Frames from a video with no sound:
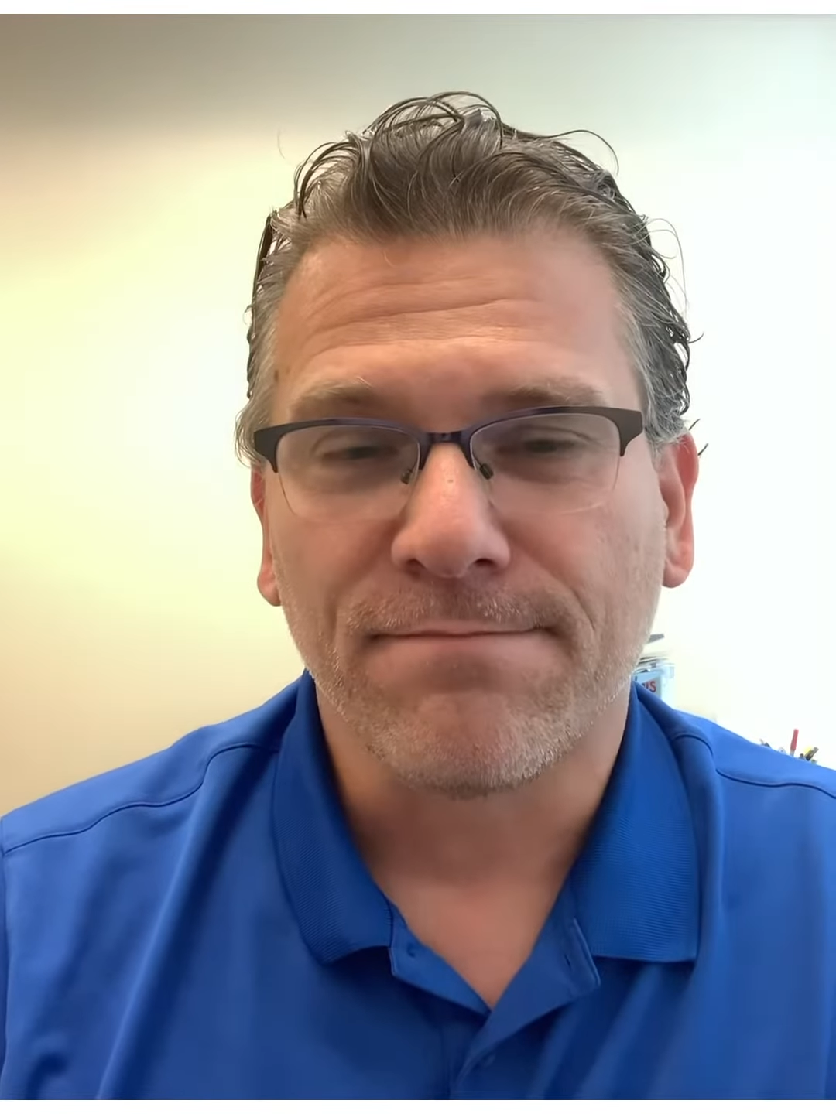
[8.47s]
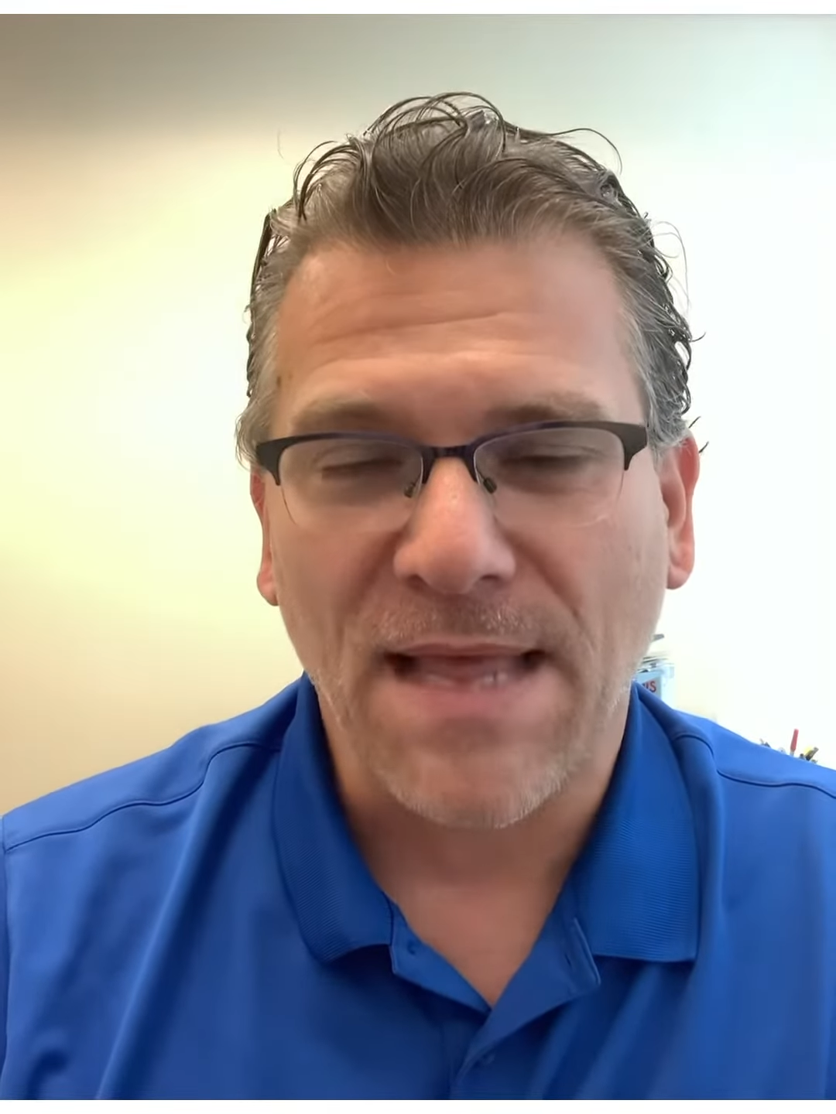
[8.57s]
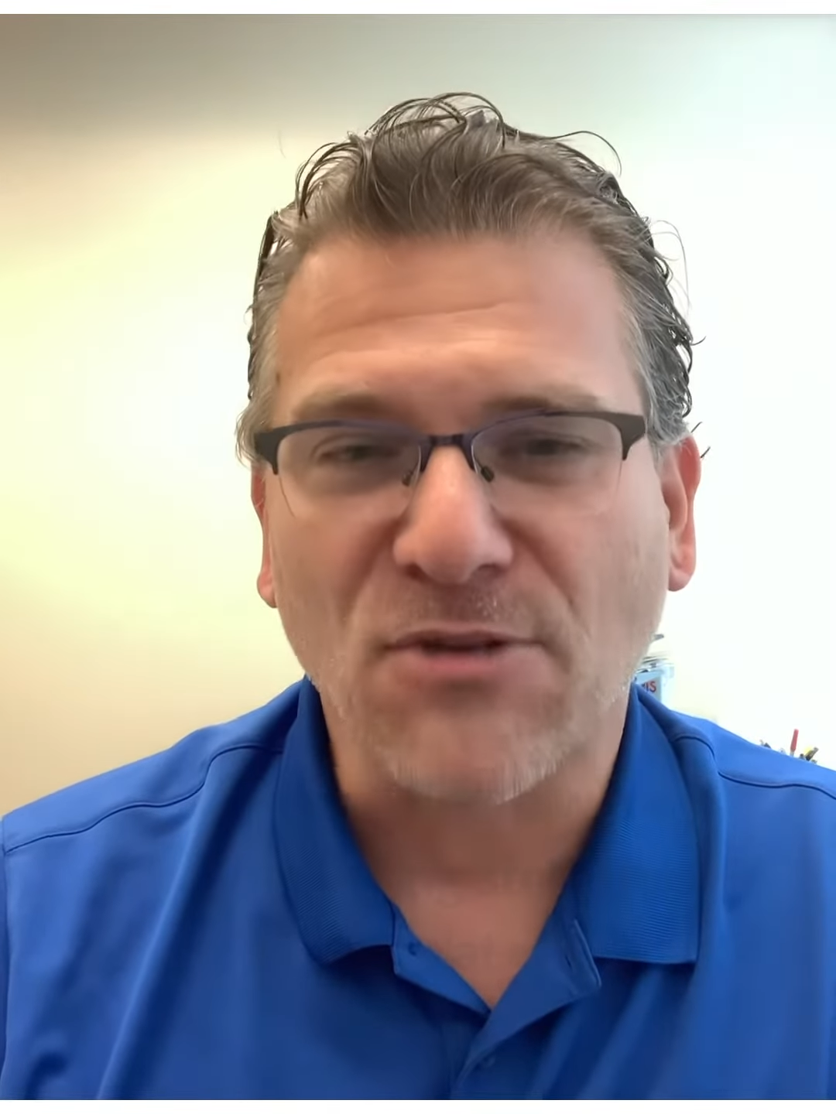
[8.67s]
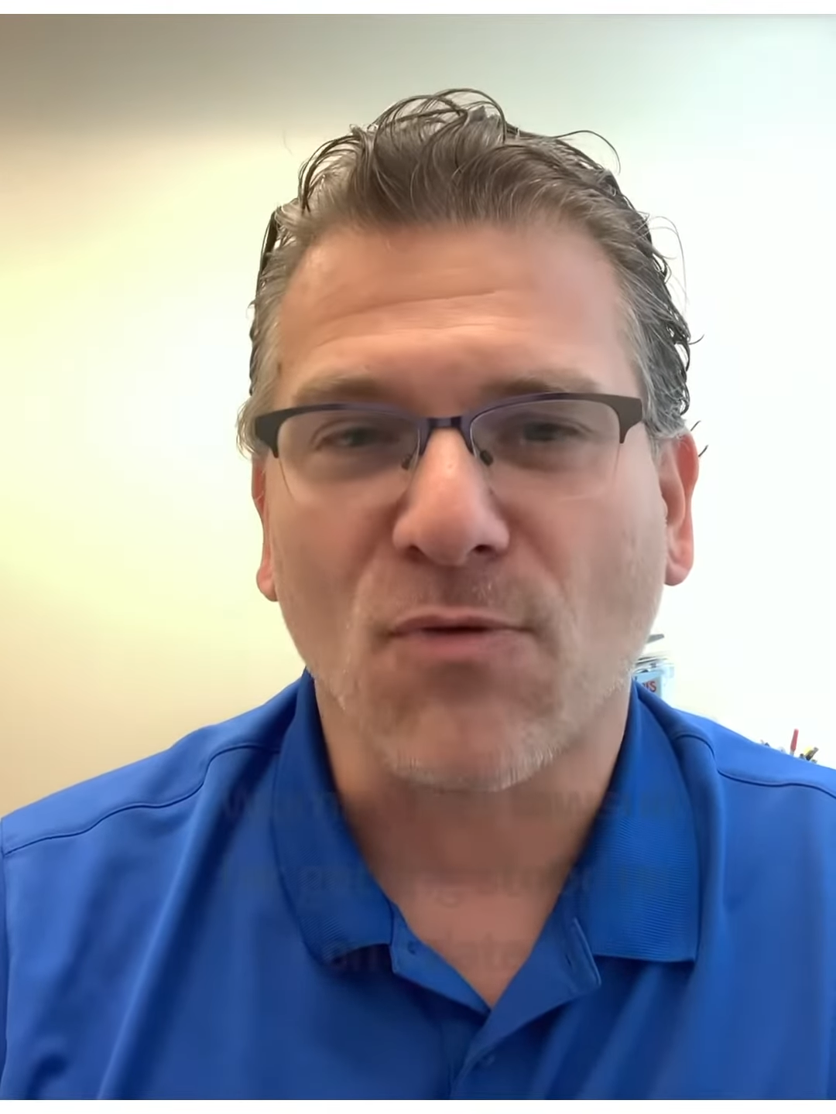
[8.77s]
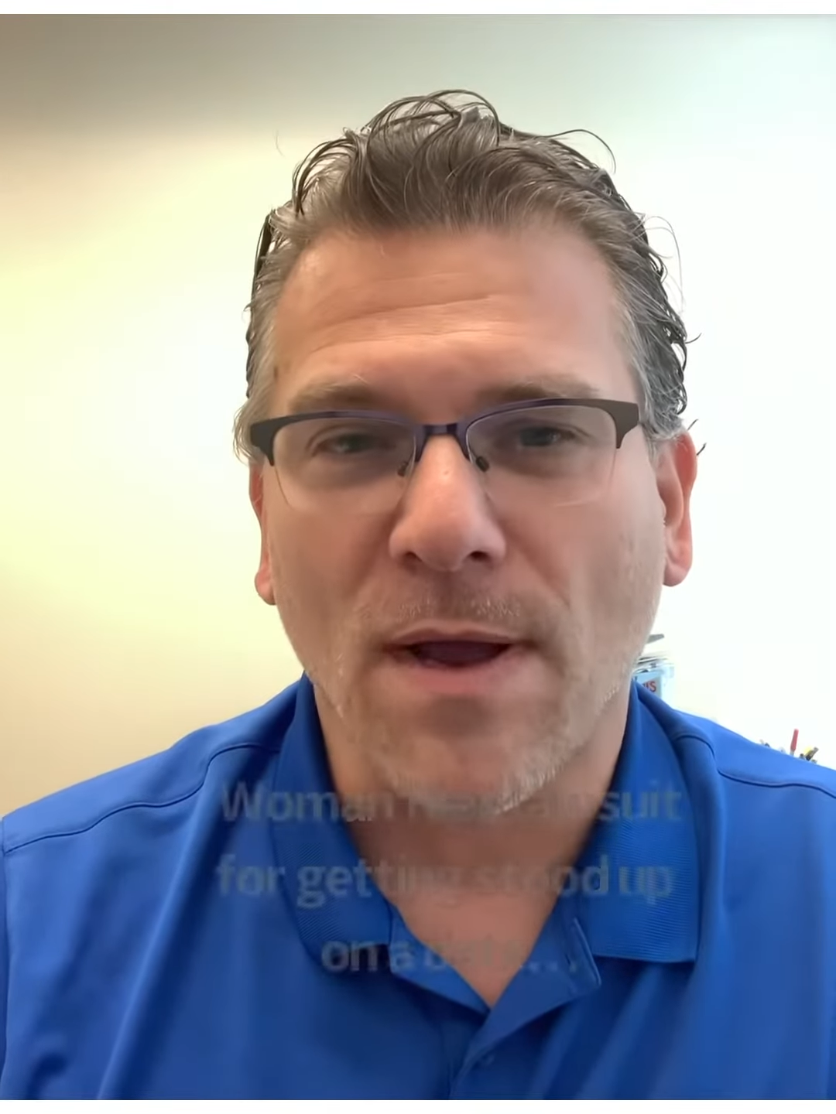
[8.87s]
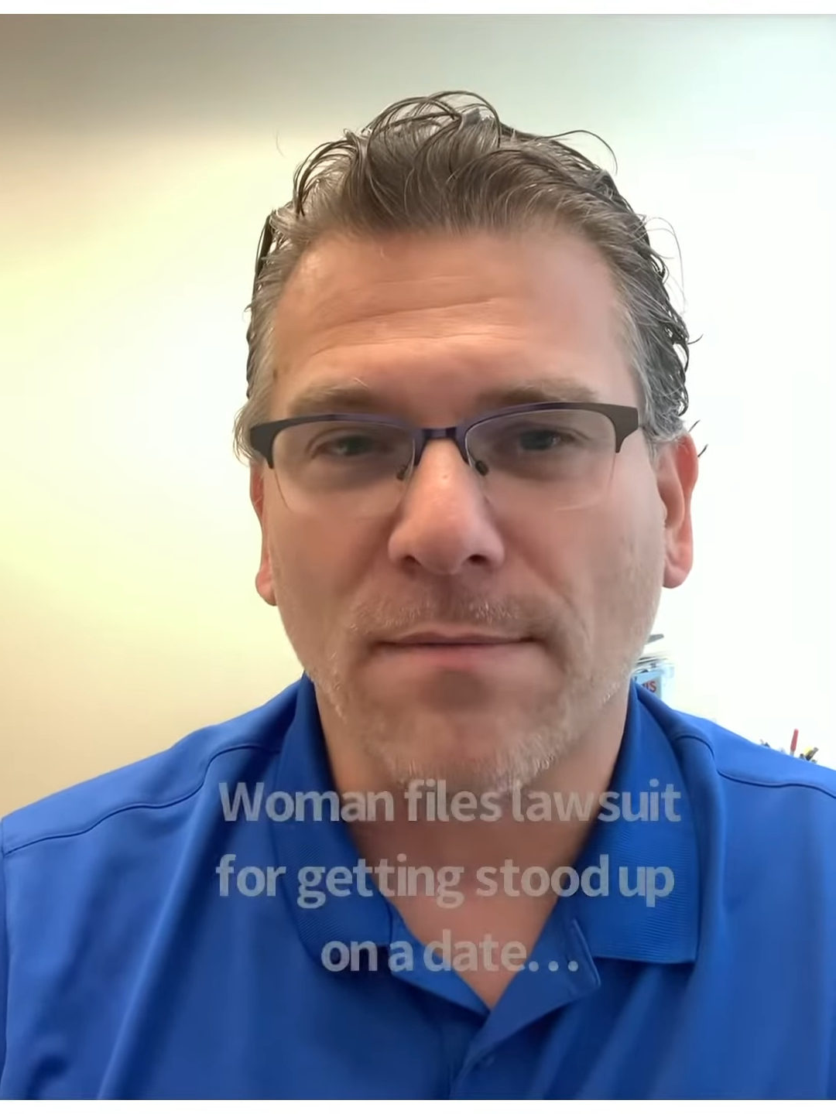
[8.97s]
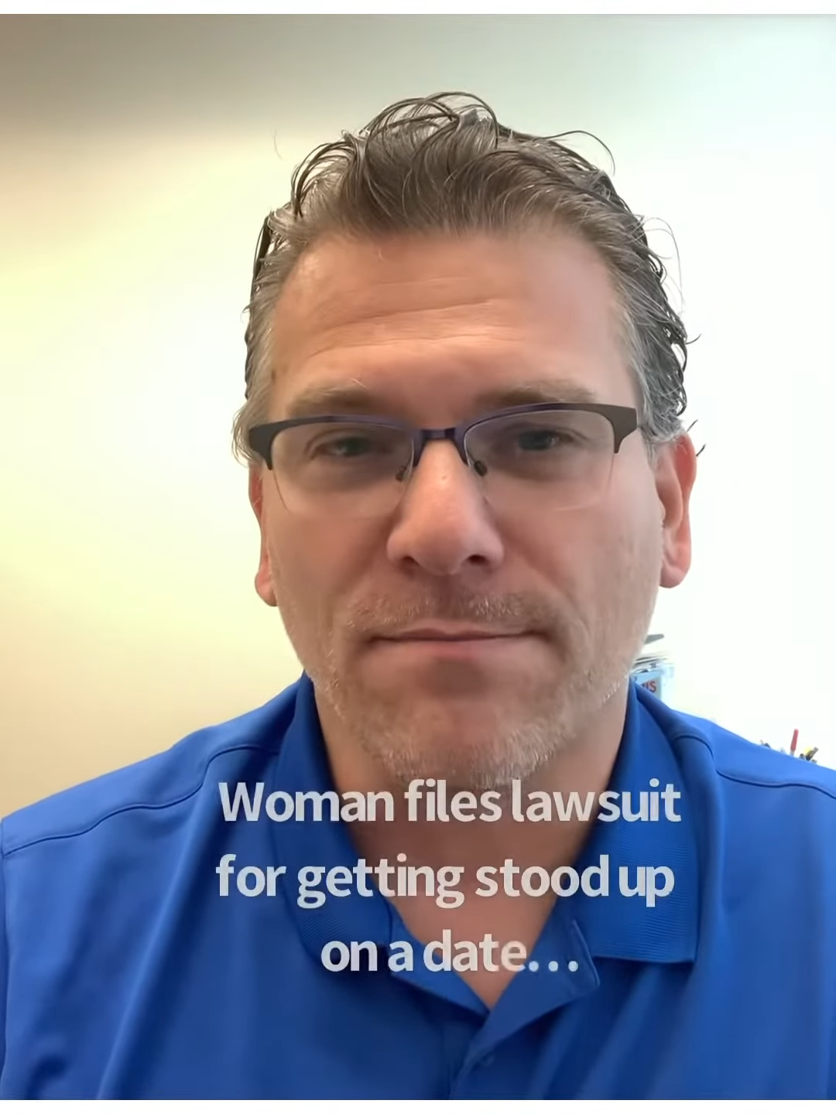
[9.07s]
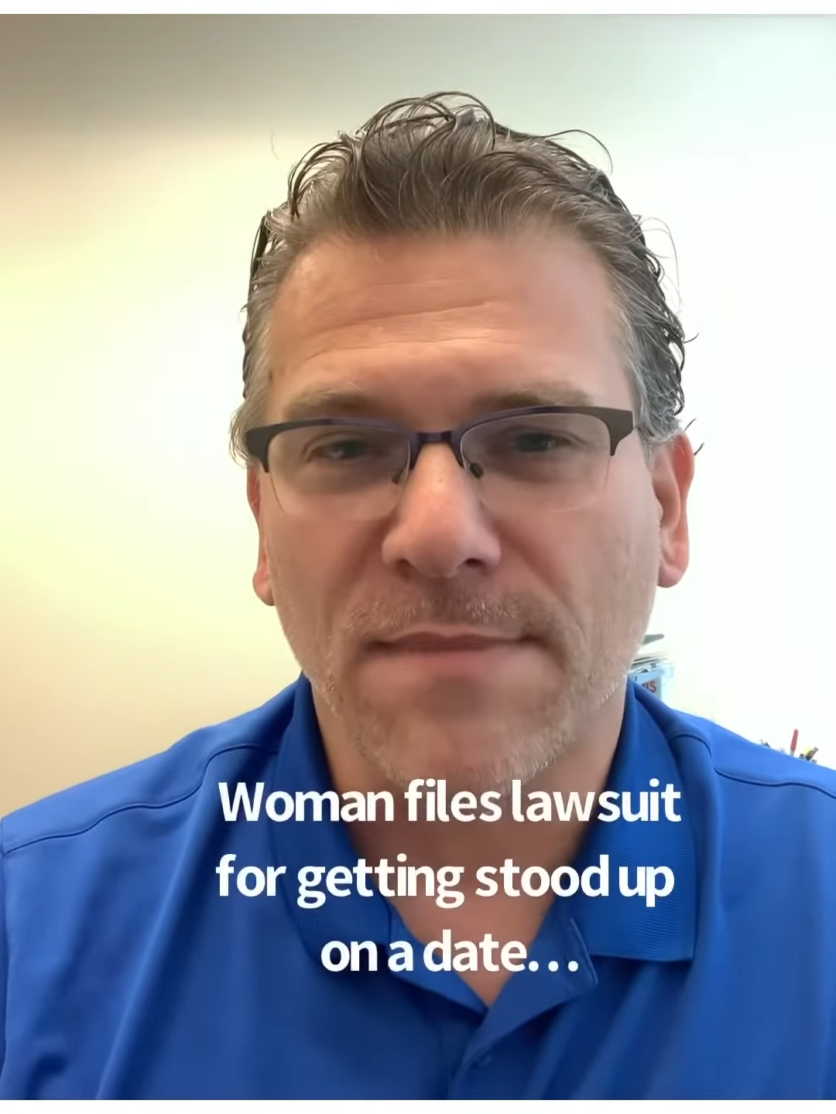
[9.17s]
That's right,